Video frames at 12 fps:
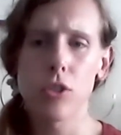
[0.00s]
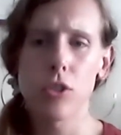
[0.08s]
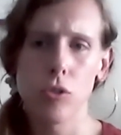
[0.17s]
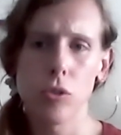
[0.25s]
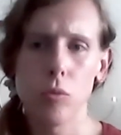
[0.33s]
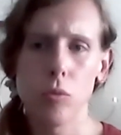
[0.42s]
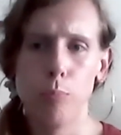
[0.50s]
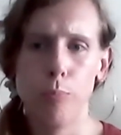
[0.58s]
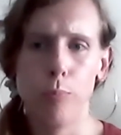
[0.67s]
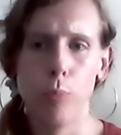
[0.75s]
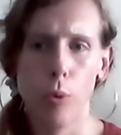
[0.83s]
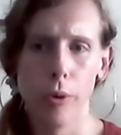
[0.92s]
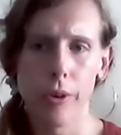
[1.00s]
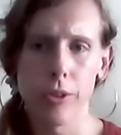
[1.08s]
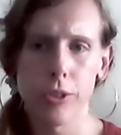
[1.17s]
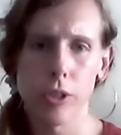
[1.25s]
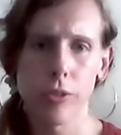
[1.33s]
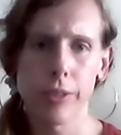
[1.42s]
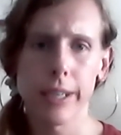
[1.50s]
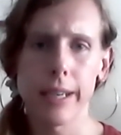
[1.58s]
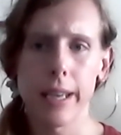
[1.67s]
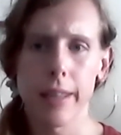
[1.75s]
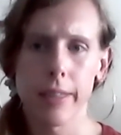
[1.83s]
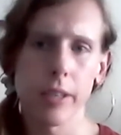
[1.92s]
drew borders to create
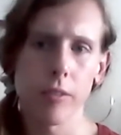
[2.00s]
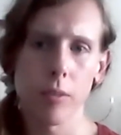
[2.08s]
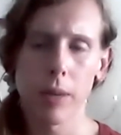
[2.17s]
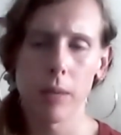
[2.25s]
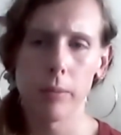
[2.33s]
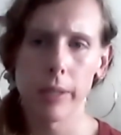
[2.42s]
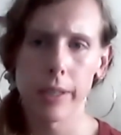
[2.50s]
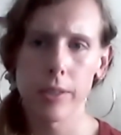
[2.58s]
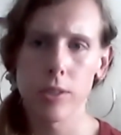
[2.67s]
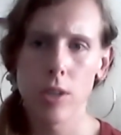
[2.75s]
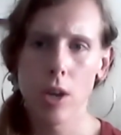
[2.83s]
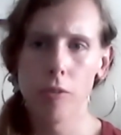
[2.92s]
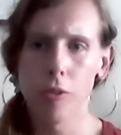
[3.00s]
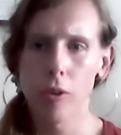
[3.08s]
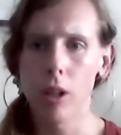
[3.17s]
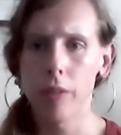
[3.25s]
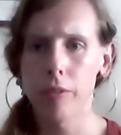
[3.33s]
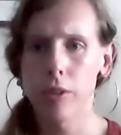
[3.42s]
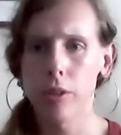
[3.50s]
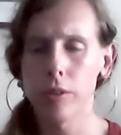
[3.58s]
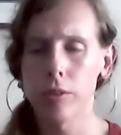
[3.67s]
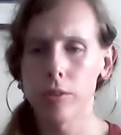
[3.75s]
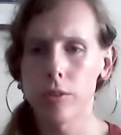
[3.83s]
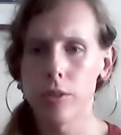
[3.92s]
ethnic republics for all of
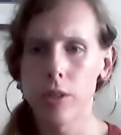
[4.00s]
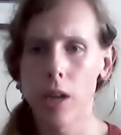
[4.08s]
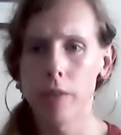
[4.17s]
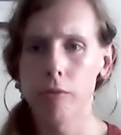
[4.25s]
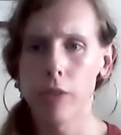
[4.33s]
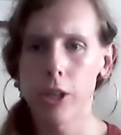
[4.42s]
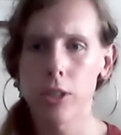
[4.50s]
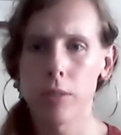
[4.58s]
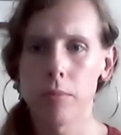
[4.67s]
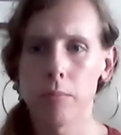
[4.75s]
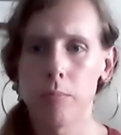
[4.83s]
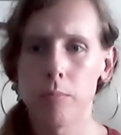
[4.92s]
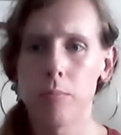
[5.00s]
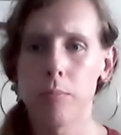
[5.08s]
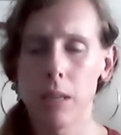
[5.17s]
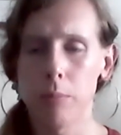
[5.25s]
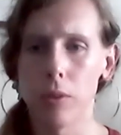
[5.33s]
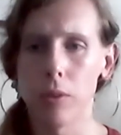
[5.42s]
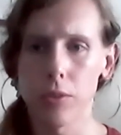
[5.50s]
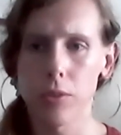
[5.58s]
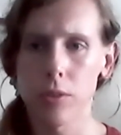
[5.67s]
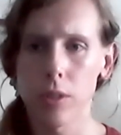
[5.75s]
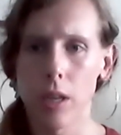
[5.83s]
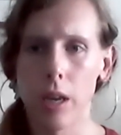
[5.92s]
the non-Russian
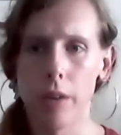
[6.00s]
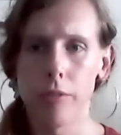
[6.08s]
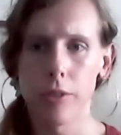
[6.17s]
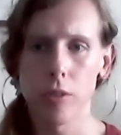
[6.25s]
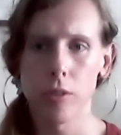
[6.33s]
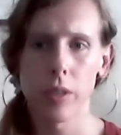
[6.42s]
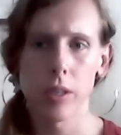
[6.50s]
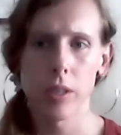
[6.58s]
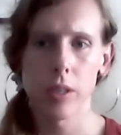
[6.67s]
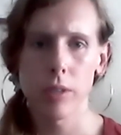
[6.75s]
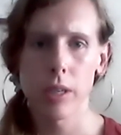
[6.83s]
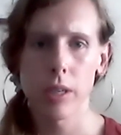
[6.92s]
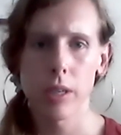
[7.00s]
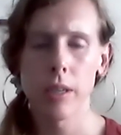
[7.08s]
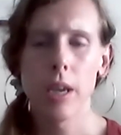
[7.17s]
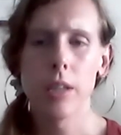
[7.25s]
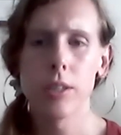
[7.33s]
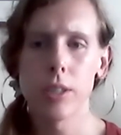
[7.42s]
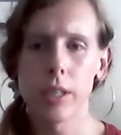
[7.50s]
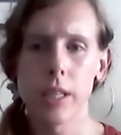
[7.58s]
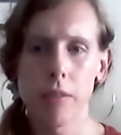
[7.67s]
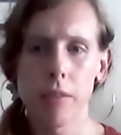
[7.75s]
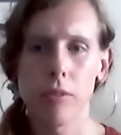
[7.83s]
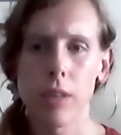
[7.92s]
peoples of the Soviet Union, to
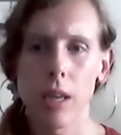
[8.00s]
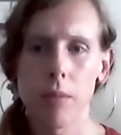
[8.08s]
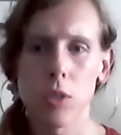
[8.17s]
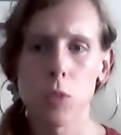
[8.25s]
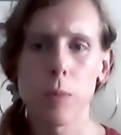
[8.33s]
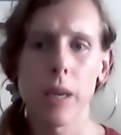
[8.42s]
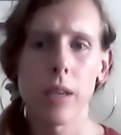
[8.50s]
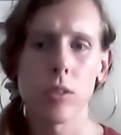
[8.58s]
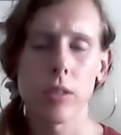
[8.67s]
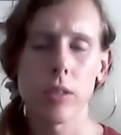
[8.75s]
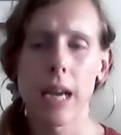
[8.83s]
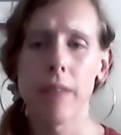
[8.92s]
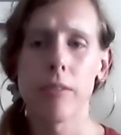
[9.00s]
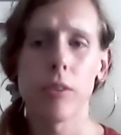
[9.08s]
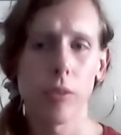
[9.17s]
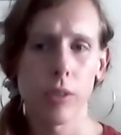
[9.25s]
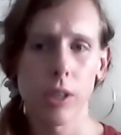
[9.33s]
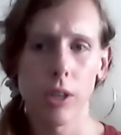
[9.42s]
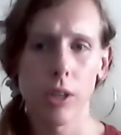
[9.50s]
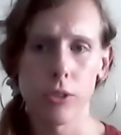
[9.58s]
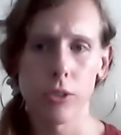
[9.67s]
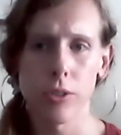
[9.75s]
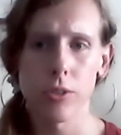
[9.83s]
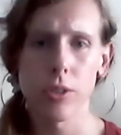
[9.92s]
give them space to have their own
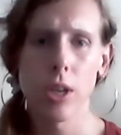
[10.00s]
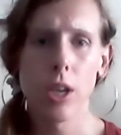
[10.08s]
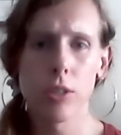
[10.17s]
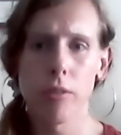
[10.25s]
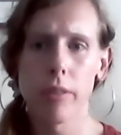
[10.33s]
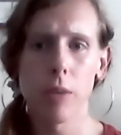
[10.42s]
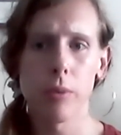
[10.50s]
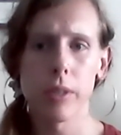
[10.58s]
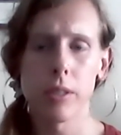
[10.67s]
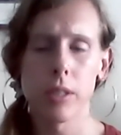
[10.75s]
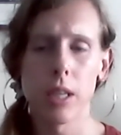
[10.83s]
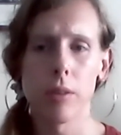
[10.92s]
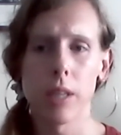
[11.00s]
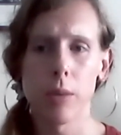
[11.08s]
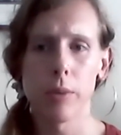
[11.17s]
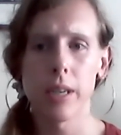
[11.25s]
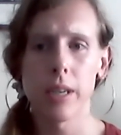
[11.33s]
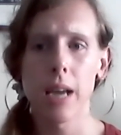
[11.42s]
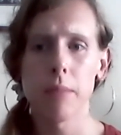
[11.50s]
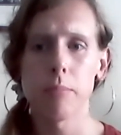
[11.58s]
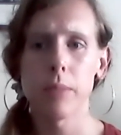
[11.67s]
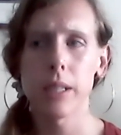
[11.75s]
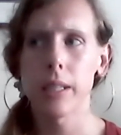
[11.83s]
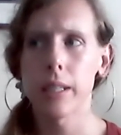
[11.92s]
cultures, so that they would not
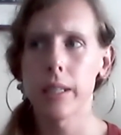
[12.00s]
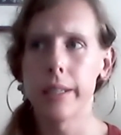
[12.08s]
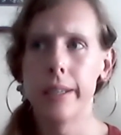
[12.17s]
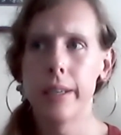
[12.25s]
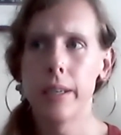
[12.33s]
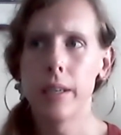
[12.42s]
be